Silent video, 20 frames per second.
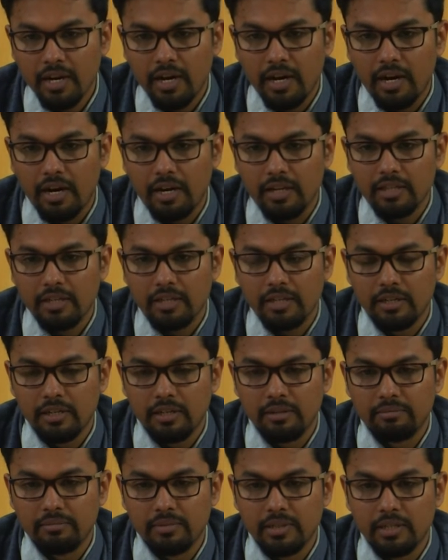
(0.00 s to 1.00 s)
uh,
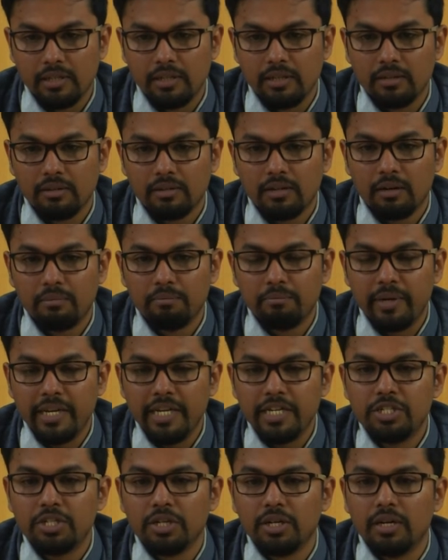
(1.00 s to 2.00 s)
the, the
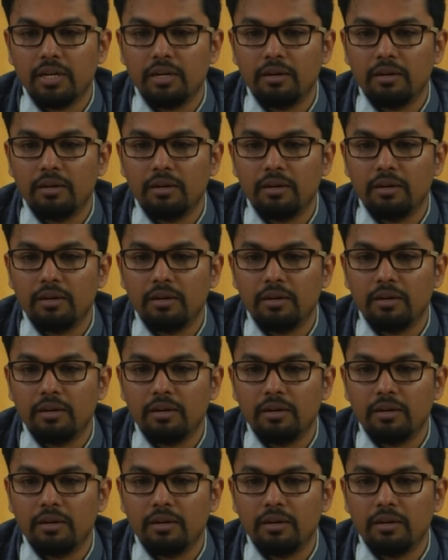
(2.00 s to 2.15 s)
complete uh,